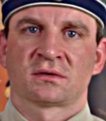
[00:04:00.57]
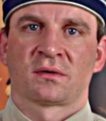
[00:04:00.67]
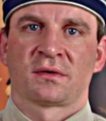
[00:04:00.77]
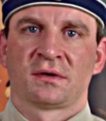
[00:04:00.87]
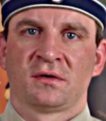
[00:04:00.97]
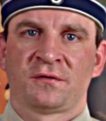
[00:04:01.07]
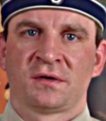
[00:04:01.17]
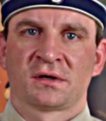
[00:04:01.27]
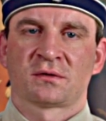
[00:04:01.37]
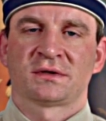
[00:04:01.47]
to the new
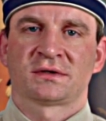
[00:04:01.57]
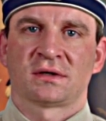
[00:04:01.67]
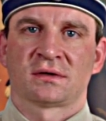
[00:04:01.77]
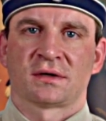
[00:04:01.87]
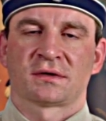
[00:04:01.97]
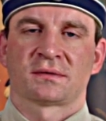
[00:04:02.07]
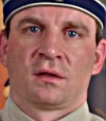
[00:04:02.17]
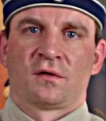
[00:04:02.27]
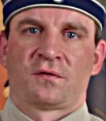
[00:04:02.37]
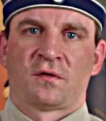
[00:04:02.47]
field grey standard.
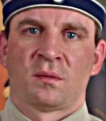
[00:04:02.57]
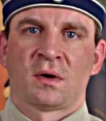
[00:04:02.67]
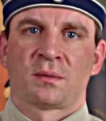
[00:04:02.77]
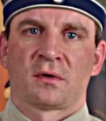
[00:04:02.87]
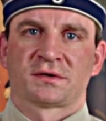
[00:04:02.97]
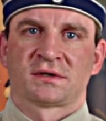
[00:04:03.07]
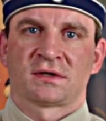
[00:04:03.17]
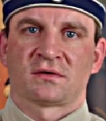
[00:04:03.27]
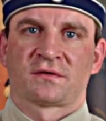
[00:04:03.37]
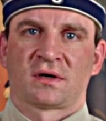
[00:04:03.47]
The former broad
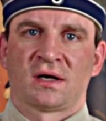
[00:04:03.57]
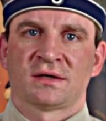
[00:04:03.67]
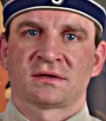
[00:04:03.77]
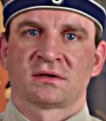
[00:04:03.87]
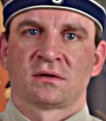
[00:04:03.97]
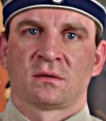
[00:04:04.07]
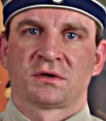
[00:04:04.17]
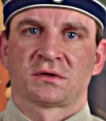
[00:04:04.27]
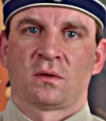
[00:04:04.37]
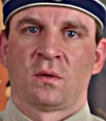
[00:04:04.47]
set of colors,
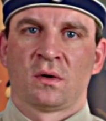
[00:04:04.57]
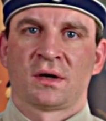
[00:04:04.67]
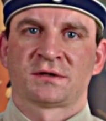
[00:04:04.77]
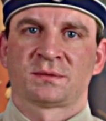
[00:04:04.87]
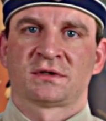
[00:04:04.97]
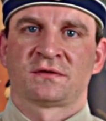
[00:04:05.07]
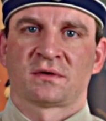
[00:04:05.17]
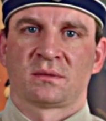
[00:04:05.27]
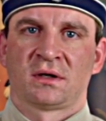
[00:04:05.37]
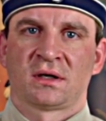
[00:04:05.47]
which all had
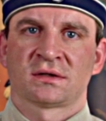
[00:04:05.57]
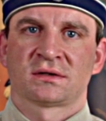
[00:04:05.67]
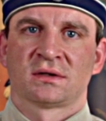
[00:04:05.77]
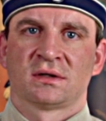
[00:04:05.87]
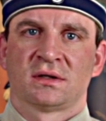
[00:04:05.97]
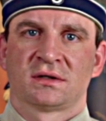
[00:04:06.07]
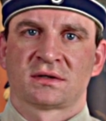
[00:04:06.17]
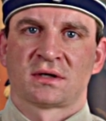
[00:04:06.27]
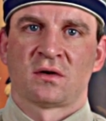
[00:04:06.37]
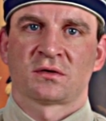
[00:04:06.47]
specific meanings, is
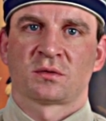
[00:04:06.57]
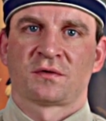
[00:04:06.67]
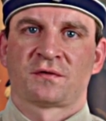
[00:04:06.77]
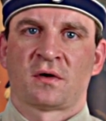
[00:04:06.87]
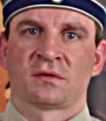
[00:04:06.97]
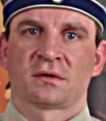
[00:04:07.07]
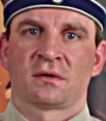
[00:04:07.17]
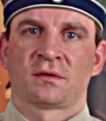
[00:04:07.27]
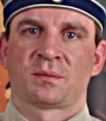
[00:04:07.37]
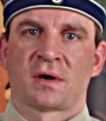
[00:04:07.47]
now to be found
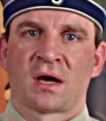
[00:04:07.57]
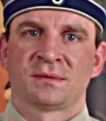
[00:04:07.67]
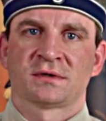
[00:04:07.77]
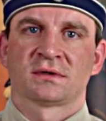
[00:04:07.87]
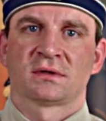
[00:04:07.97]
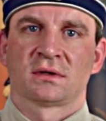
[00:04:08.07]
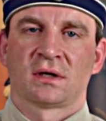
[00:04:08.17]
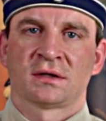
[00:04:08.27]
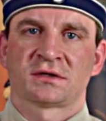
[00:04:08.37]
in the pipes and